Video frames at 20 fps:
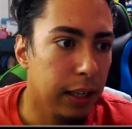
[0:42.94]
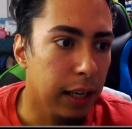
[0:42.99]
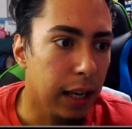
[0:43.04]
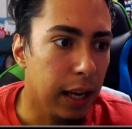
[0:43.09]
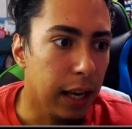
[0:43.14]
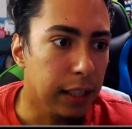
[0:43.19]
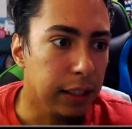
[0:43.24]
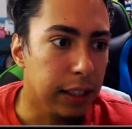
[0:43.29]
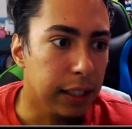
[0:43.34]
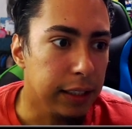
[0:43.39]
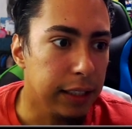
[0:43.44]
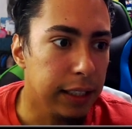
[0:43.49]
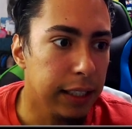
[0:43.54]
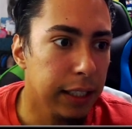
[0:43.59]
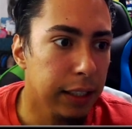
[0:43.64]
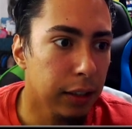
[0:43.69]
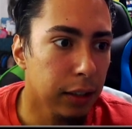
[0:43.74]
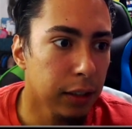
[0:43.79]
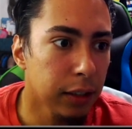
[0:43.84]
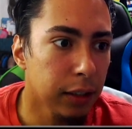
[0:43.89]
and then
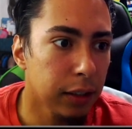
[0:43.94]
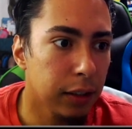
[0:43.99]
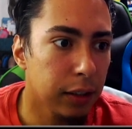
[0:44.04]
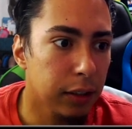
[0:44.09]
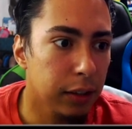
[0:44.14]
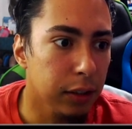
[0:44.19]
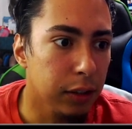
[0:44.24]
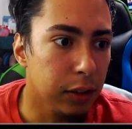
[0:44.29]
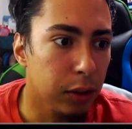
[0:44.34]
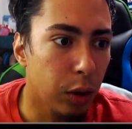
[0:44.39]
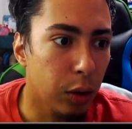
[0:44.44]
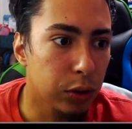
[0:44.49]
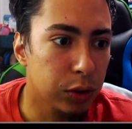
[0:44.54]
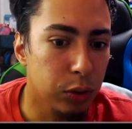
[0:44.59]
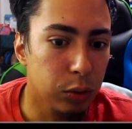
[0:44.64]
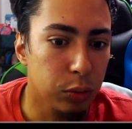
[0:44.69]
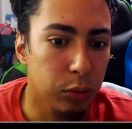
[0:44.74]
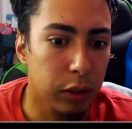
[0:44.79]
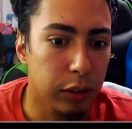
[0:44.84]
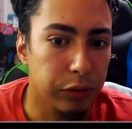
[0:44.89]
here you can
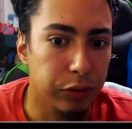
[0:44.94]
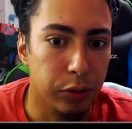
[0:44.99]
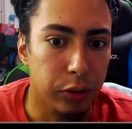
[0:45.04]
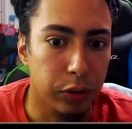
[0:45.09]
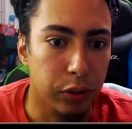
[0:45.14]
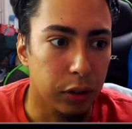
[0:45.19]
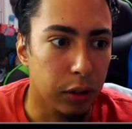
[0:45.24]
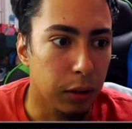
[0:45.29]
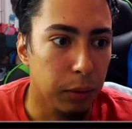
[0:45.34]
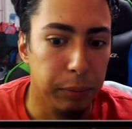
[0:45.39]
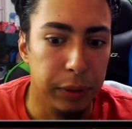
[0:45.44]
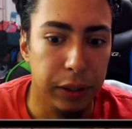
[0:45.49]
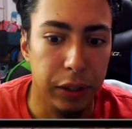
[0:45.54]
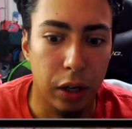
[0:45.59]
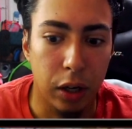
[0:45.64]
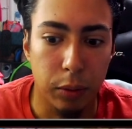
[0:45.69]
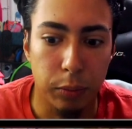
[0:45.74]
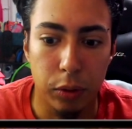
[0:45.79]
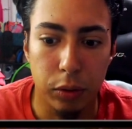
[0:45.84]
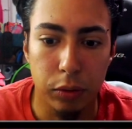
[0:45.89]
also do it for uh,
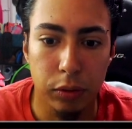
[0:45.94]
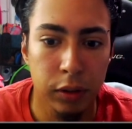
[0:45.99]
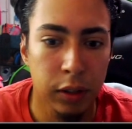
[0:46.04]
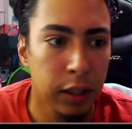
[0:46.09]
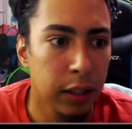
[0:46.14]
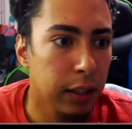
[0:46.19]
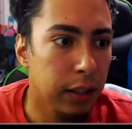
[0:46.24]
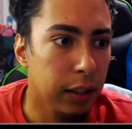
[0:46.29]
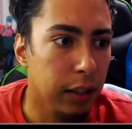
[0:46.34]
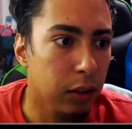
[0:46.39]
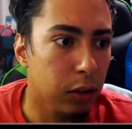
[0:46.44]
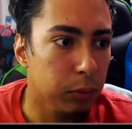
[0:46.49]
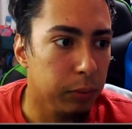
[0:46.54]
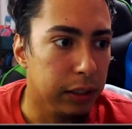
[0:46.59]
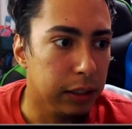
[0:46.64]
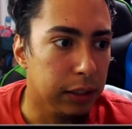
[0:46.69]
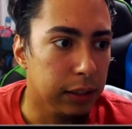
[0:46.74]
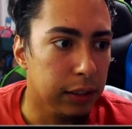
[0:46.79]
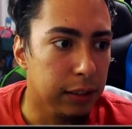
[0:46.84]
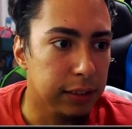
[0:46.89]
BR mode it'll
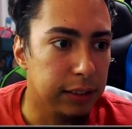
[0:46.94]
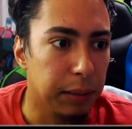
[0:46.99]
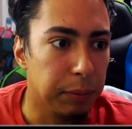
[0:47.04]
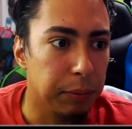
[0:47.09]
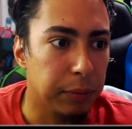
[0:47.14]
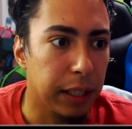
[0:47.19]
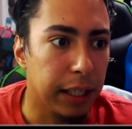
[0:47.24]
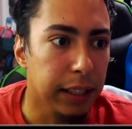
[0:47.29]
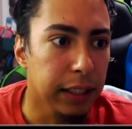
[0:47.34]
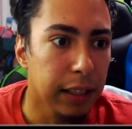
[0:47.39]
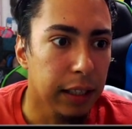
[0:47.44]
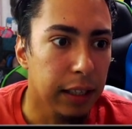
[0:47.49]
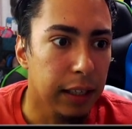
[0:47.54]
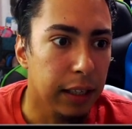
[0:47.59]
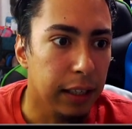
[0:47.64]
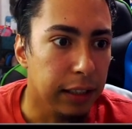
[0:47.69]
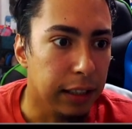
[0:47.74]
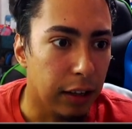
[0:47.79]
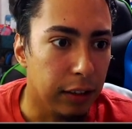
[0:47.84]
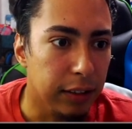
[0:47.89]
be the same thing
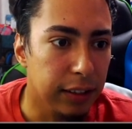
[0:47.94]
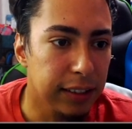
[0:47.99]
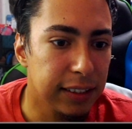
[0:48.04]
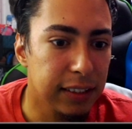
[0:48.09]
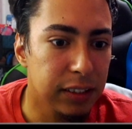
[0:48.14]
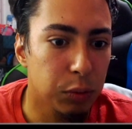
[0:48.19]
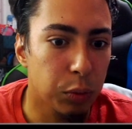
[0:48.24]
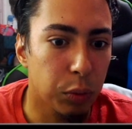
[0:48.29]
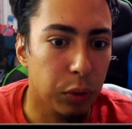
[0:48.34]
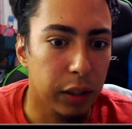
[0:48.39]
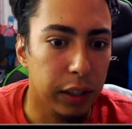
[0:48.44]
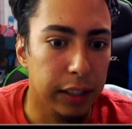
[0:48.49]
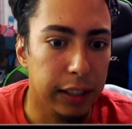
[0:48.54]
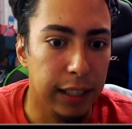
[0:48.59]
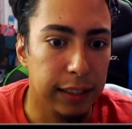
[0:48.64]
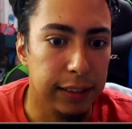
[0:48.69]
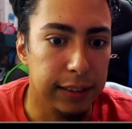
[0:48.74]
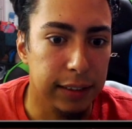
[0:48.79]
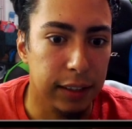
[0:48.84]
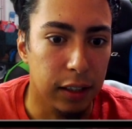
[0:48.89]
now this is where it
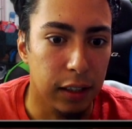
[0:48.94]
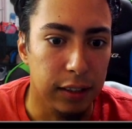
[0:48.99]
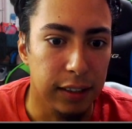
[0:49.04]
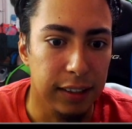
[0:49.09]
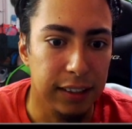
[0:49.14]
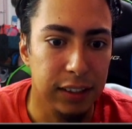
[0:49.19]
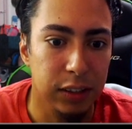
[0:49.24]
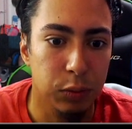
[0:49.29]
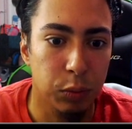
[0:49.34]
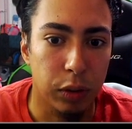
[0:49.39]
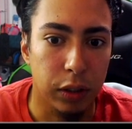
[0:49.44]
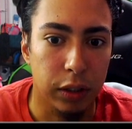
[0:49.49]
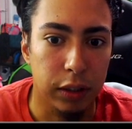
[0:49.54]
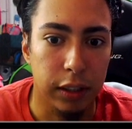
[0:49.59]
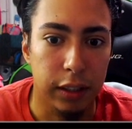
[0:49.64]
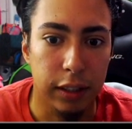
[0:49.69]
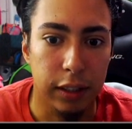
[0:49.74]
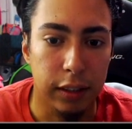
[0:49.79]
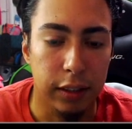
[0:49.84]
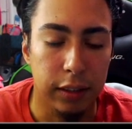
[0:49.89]
gets uh, this is where
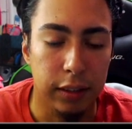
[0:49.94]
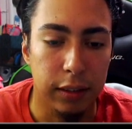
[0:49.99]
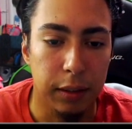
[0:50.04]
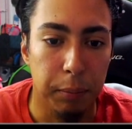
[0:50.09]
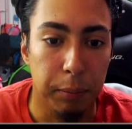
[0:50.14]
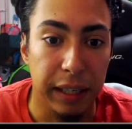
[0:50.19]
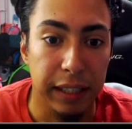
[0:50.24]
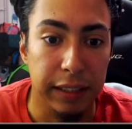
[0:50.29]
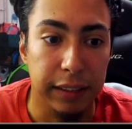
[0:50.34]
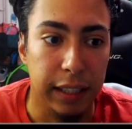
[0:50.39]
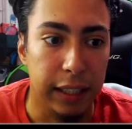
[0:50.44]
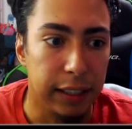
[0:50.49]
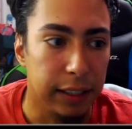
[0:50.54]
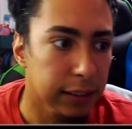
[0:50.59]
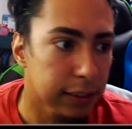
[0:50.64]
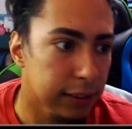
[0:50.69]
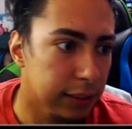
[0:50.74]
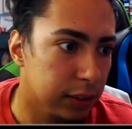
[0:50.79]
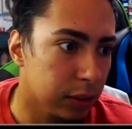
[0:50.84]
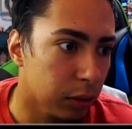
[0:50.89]
it, the main thing
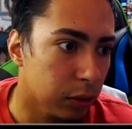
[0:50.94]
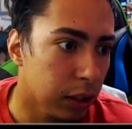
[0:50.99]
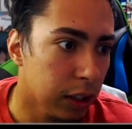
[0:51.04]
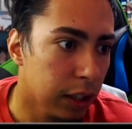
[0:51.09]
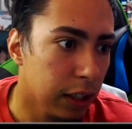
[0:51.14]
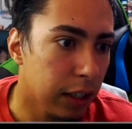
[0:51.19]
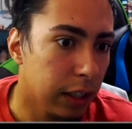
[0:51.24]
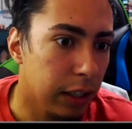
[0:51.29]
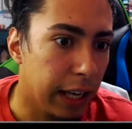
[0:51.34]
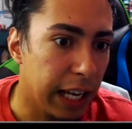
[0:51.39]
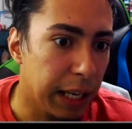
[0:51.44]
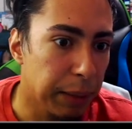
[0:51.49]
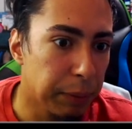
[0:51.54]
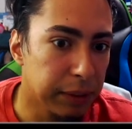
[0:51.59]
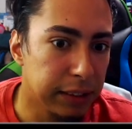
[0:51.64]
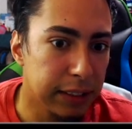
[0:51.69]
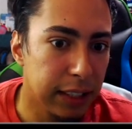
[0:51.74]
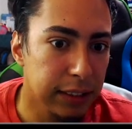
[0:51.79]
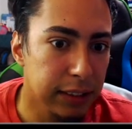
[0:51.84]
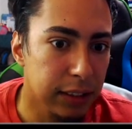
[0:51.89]
is so aim
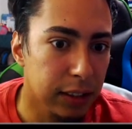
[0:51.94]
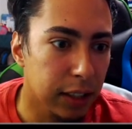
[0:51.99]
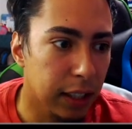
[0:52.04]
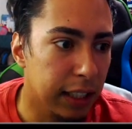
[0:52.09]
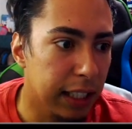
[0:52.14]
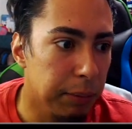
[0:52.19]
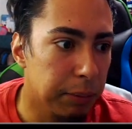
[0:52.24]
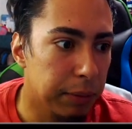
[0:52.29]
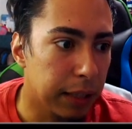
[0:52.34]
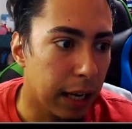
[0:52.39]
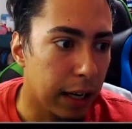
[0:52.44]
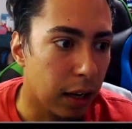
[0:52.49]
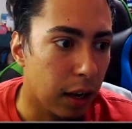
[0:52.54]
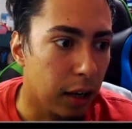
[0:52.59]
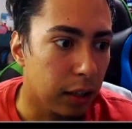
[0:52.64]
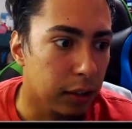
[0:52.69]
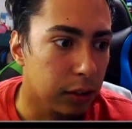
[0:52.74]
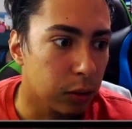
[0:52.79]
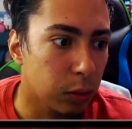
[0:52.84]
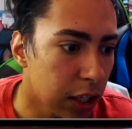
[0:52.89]
assist you can keep that
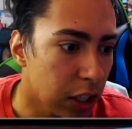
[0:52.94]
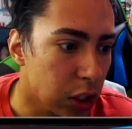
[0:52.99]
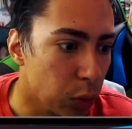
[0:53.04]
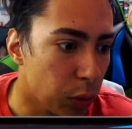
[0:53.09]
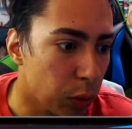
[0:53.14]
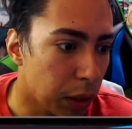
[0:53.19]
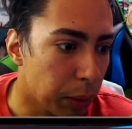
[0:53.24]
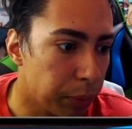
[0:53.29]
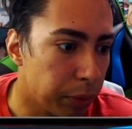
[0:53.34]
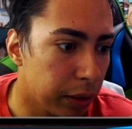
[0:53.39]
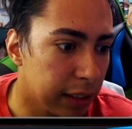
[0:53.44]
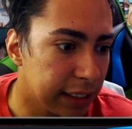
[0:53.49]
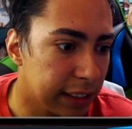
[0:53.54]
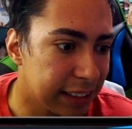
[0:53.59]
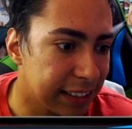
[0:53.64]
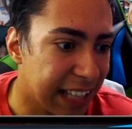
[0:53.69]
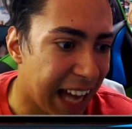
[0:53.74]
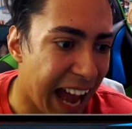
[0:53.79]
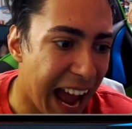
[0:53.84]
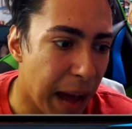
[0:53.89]
on quick you want to put
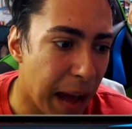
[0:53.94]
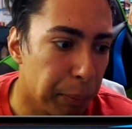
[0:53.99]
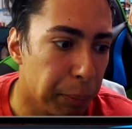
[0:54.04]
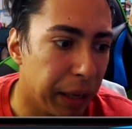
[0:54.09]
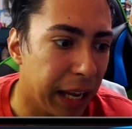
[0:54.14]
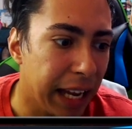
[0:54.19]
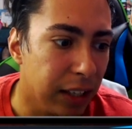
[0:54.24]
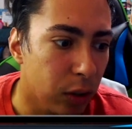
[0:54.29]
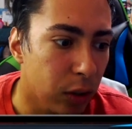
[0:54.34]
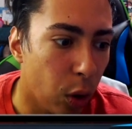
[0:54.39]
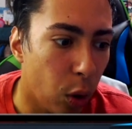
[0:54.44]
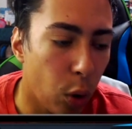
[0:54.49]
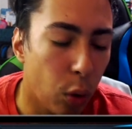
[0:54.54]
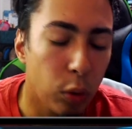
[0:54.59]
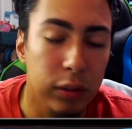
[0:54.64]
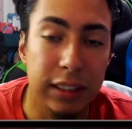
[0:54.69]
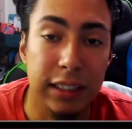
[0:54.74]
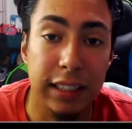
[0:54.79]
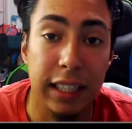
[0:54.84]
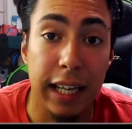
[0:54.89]
tap and
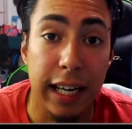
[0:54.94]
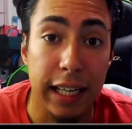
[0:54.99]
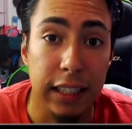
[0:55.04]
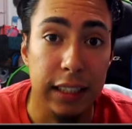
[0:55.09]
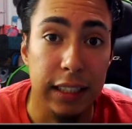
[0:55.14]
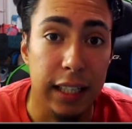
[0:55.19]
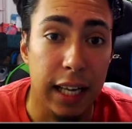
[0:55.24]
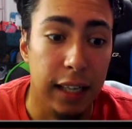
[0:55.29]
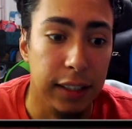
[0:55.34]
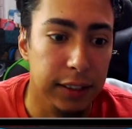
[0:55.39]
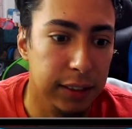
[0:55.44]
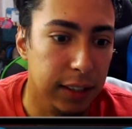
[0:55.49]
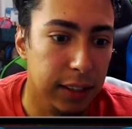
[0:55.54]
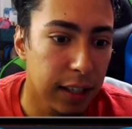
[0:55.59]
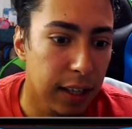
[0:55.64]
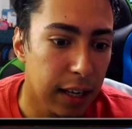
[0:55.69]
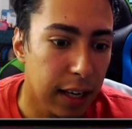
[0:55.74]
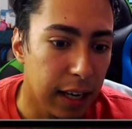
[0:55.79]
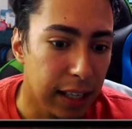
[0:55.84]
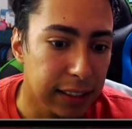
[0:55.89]
hold to ADS
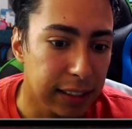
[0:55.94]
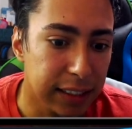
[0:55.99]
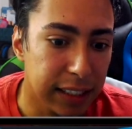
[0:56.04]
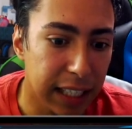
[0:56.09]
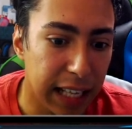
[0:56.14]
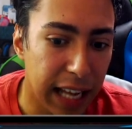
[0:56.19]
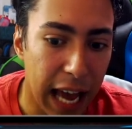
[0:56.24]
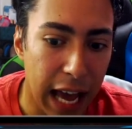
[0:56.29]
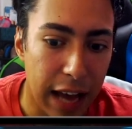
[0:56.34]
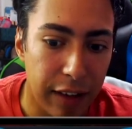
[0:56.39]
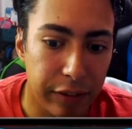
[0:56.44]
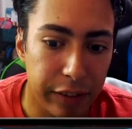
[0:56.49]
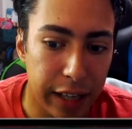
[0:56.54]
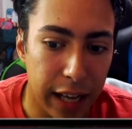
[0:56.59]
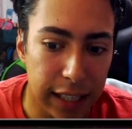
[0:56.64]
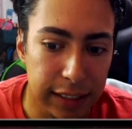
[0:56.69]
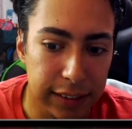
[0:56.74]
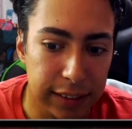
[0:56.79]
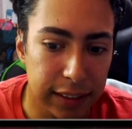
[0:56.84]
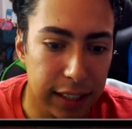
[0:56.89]
Is it gonna have it
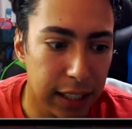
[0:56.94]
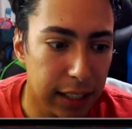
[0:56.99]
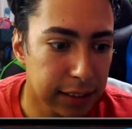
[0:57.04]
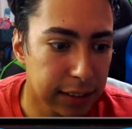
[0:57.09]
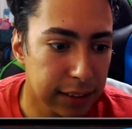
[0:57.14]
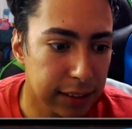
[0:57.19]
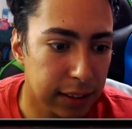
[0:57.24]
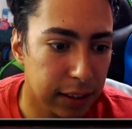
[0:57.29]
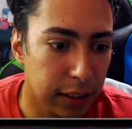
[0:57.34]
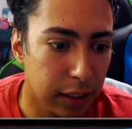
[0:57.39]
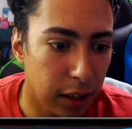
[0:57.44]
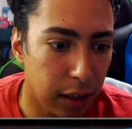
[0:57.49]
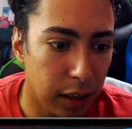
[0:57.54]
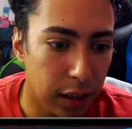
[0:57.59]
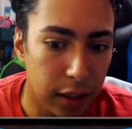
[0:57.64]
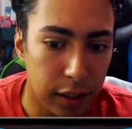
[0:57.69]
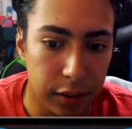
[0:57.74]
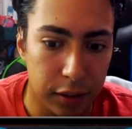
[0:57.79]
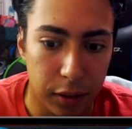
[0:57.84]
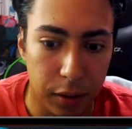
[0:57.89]
as this
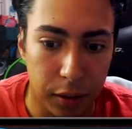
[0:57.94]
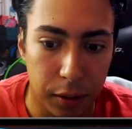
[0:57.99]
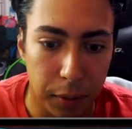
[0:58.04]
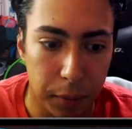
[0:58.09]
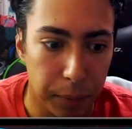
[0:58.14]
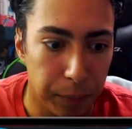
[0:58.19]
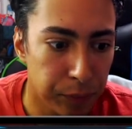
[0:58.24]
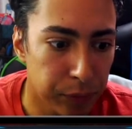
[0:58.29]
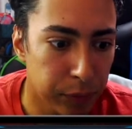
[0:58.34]
on um,